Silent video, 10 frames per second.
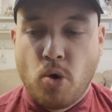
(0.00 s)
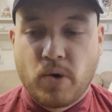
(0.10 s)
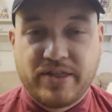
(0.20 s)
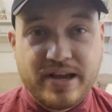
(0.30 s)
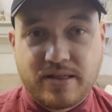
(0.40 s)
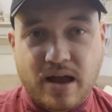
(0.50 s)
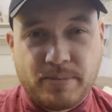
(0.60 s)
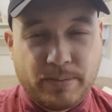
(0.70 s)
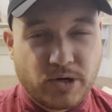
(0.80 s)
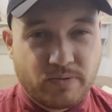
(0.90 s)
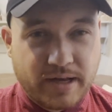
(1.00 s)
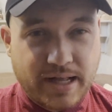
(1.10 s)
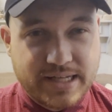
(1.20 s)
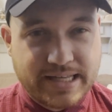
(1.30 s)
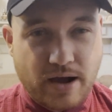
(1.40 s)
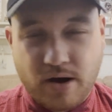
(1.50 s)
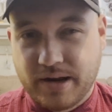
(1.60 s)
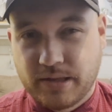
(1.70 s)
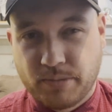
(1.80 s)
What I think a lot of people don't realize that aren't in the